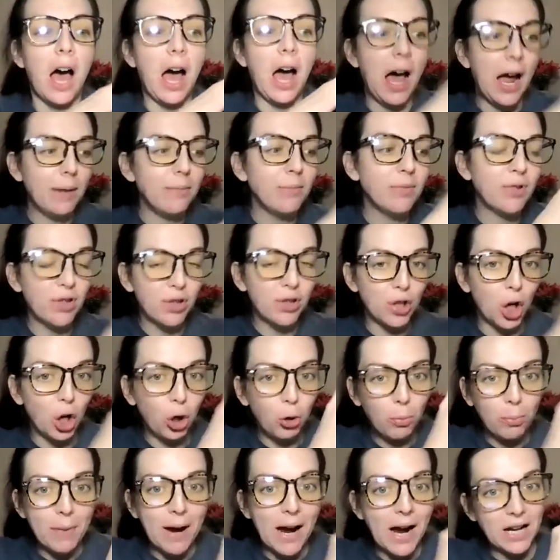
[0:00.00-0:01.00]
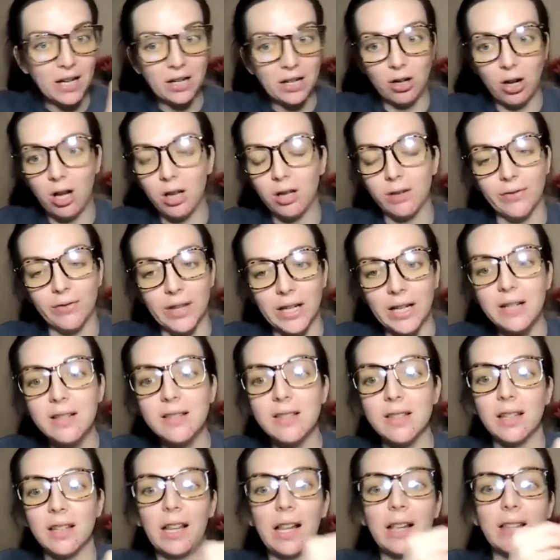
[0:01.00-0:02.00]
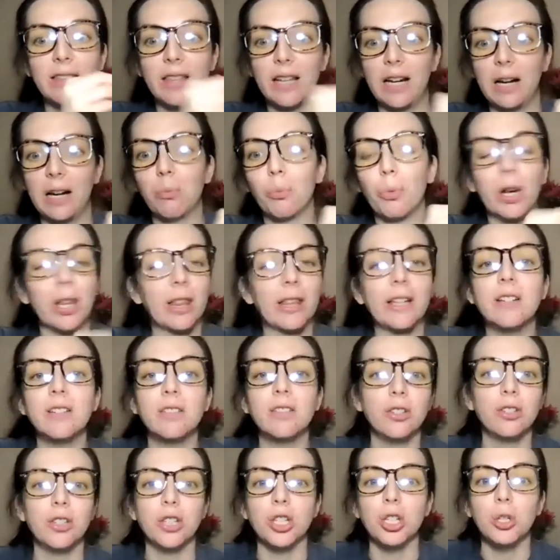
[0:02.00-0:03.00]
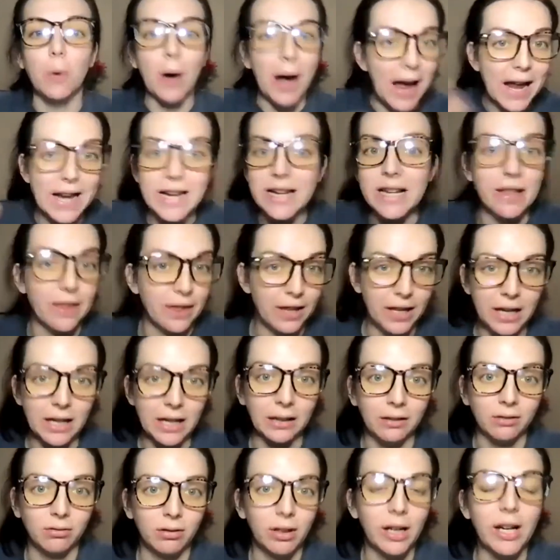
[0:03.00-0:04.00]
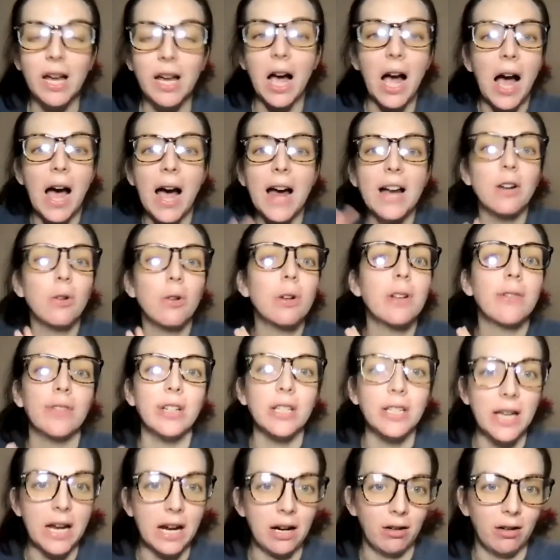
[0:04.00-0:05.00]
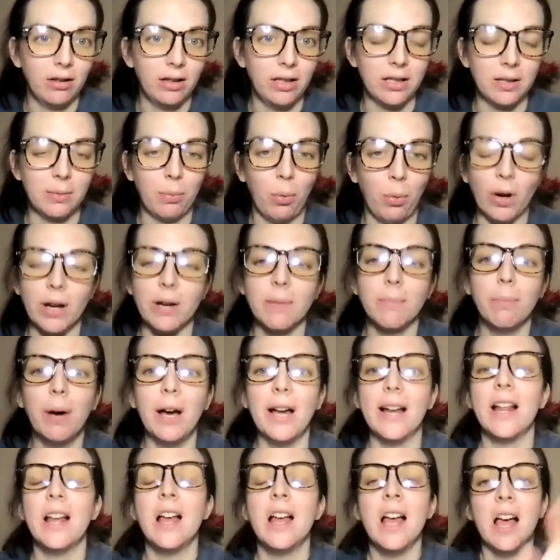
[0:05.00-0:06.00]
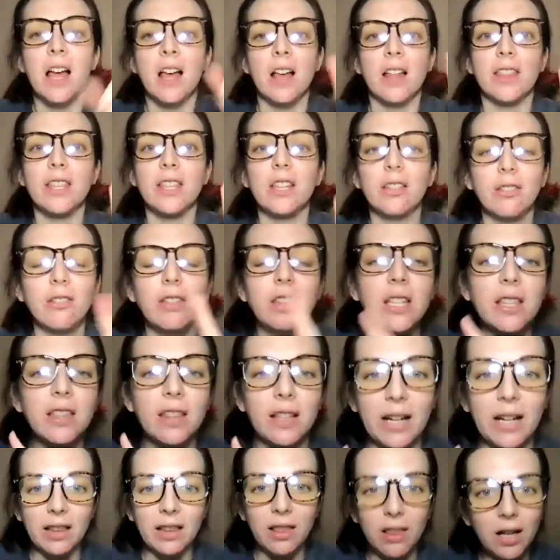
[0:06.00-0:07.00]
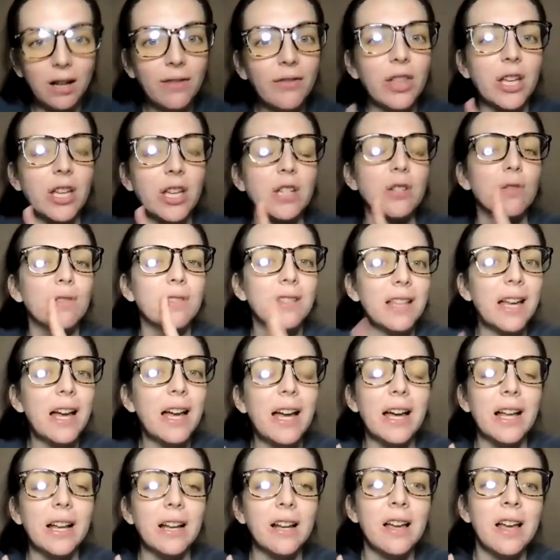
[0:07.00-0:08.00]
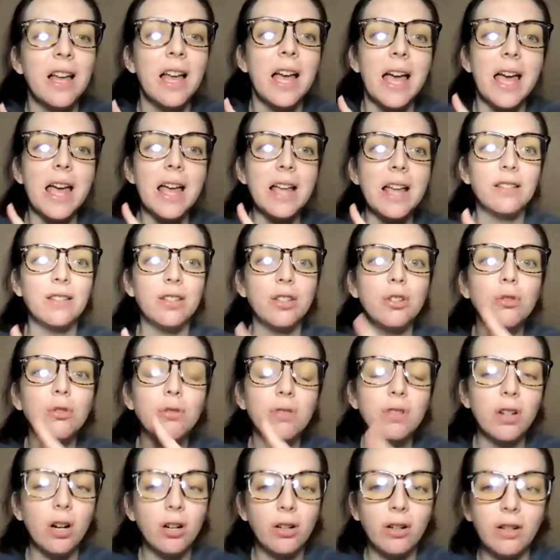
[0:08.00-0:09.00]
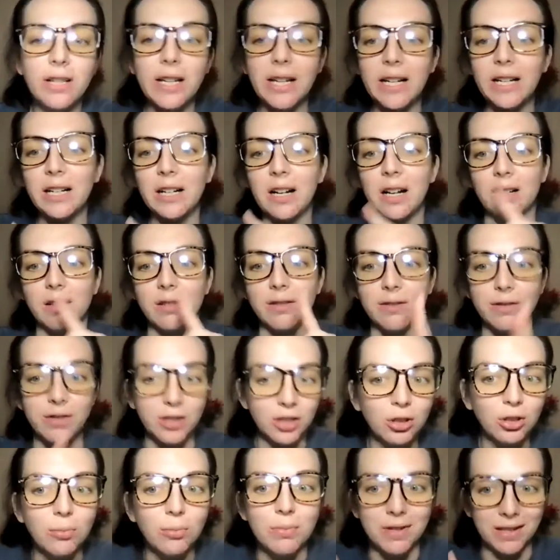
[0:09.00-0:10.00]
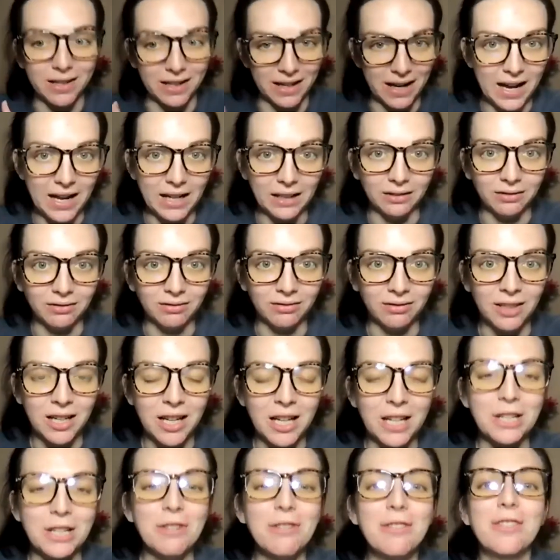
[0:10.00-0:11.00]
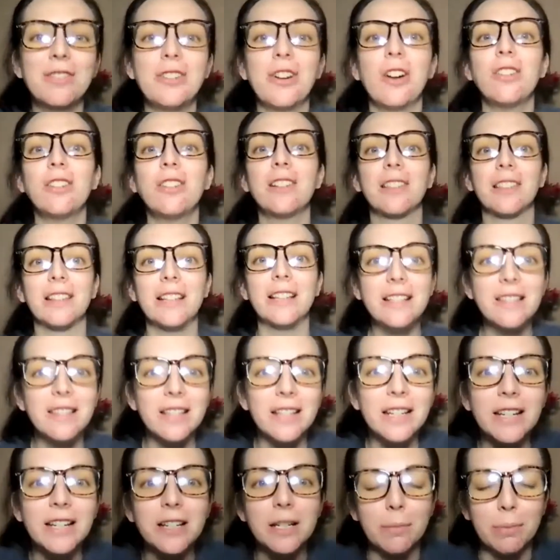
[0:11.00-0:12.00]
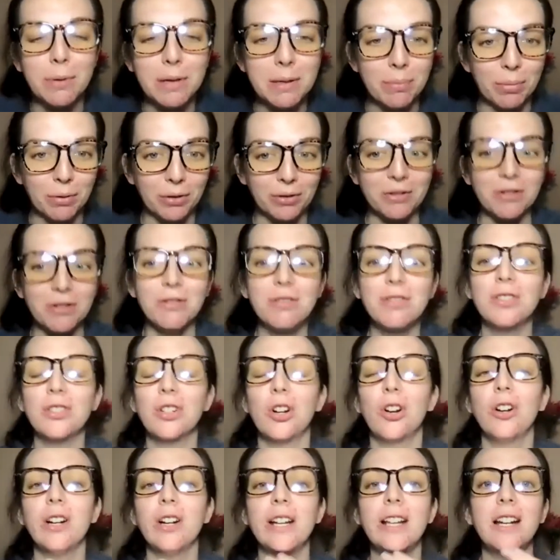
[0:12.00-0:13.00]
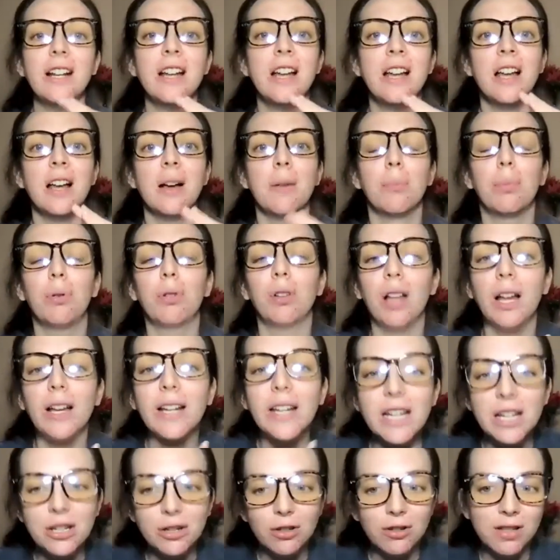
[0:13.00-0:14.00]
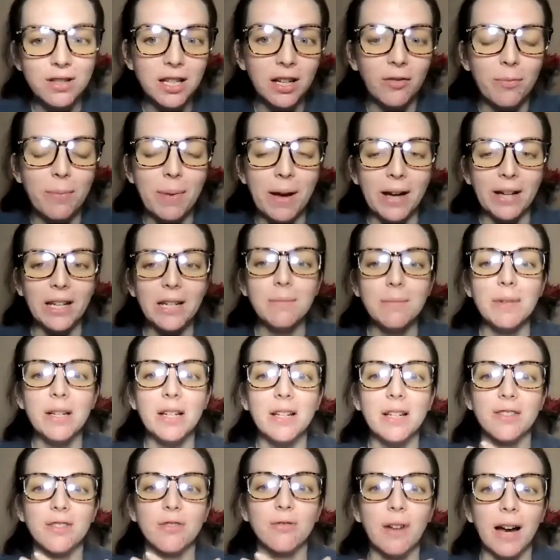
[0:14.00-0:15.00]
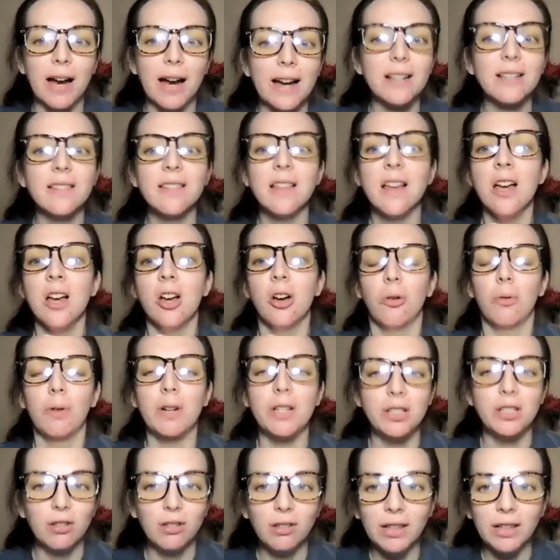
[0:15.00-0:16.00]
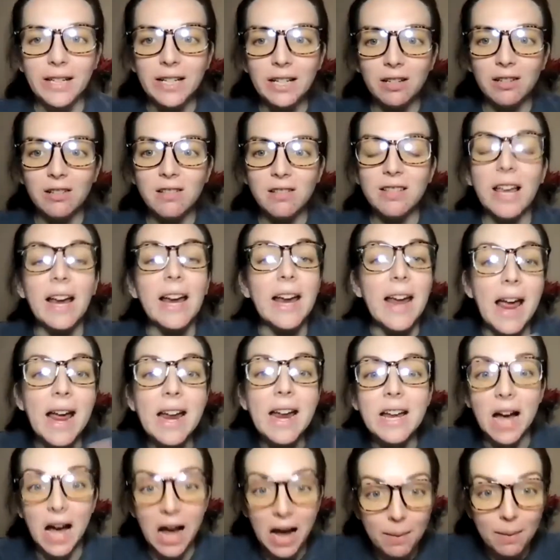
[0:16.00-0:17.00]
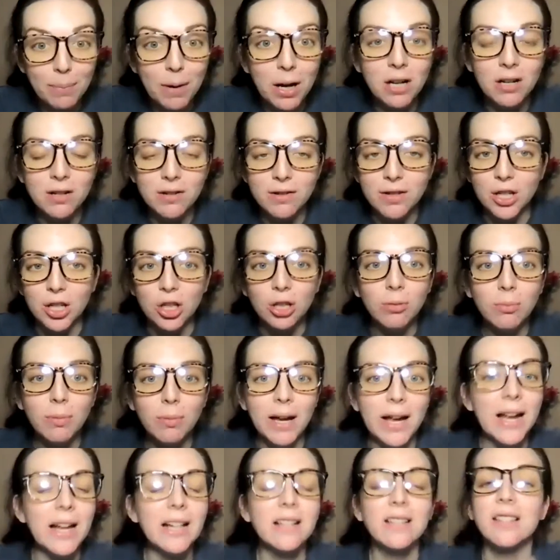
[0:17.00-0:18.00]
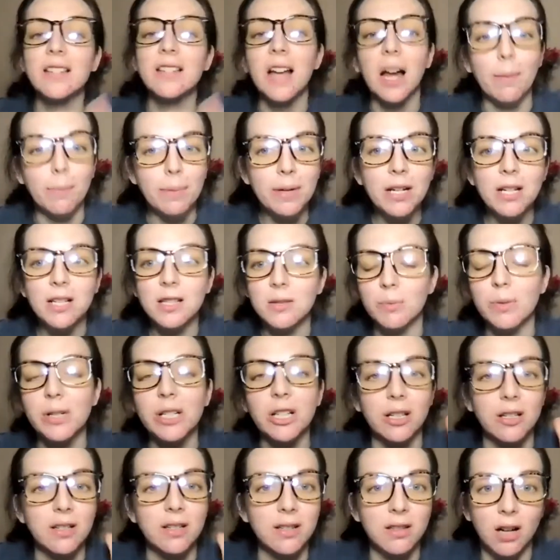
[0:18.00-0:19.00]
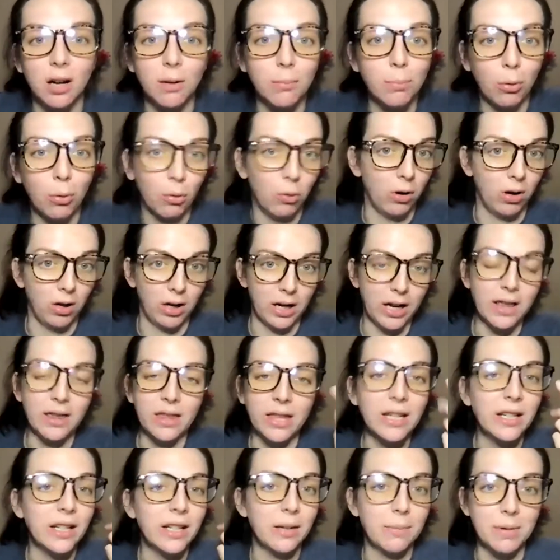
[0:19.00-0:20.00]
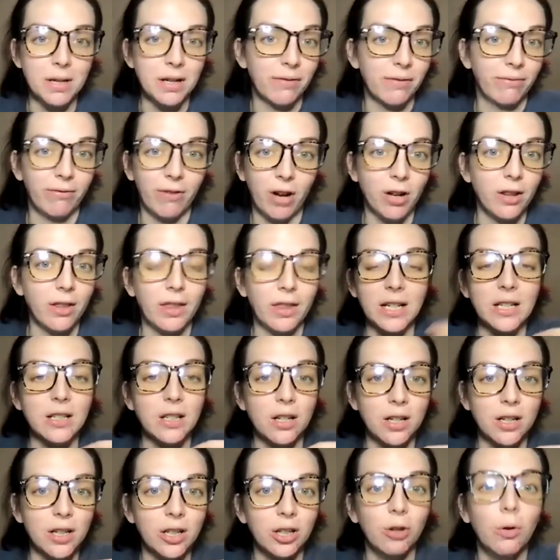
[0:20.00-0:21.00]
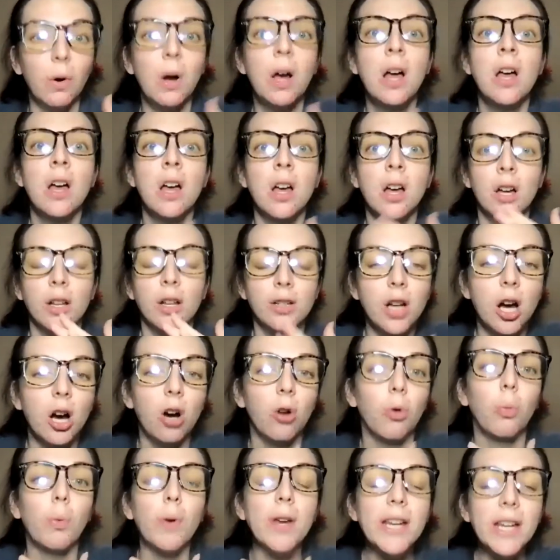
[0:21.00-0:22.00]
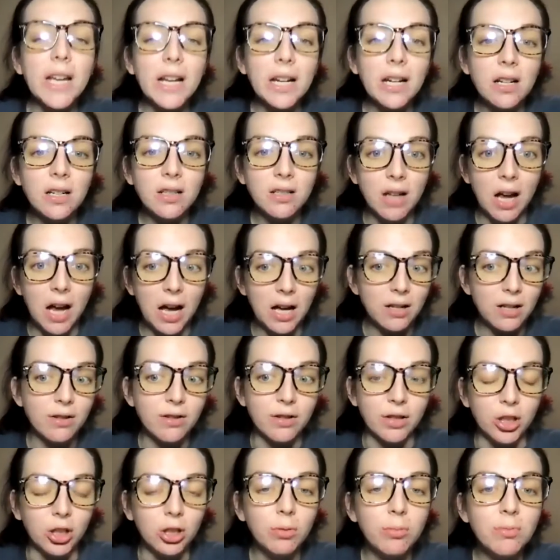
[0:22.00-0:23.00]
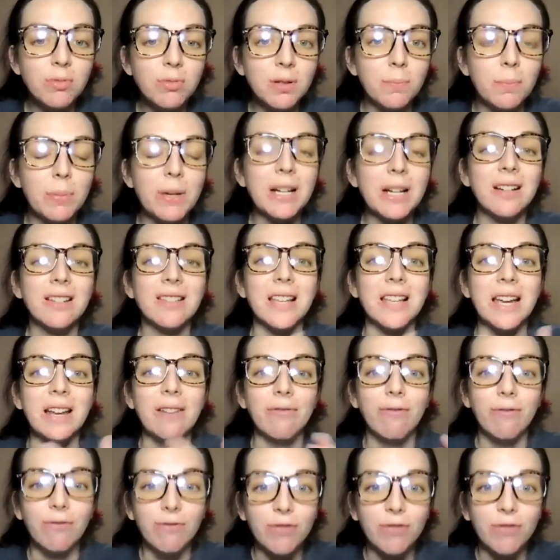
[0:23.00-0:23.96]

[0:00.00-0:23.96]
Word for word: I'm so mad at all of this that I'm willing to do anything. Like, I don't even care at this point. But the other thing love that you said is you started getting on Zooms again. You started listening to people. You started plugging yourself back in because you guys, when your leaders say, hey, hop on a Zoom, it's not because we just are bored and think it'd be a fun thing to do. No, we get in on Zooms because it